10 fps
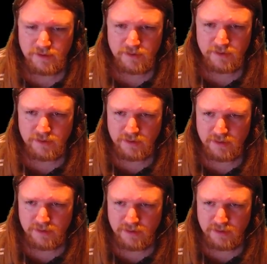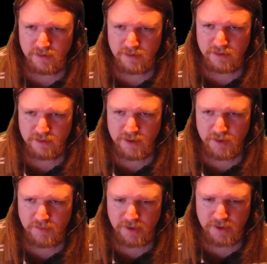What
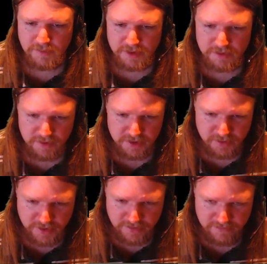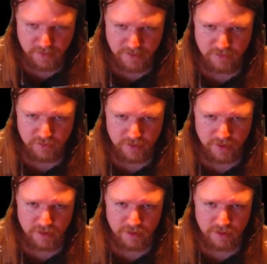kind of supplies do we have? We have 3.